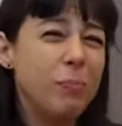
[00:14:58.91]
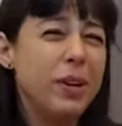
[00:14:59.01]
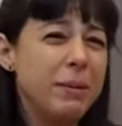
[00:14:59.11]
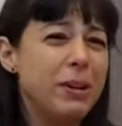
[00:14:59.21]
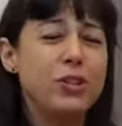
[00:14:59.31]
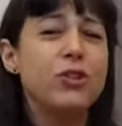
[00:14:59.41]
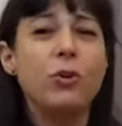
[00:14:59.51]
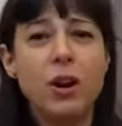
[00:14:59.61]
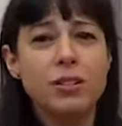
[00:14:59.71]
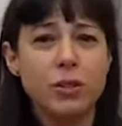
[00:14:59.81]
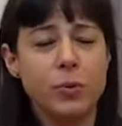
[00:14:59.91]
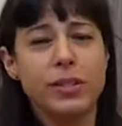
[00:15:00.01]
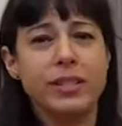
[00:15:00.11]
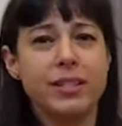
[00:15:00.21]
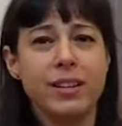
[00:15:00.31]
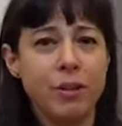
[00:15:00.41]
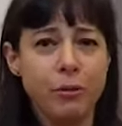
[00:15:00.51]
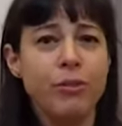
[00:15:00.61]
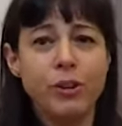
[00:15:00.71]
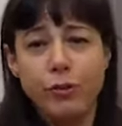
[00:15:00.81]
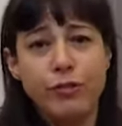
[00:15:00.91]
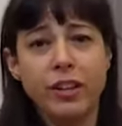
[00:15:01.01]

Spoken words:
pretty much no consequences other than you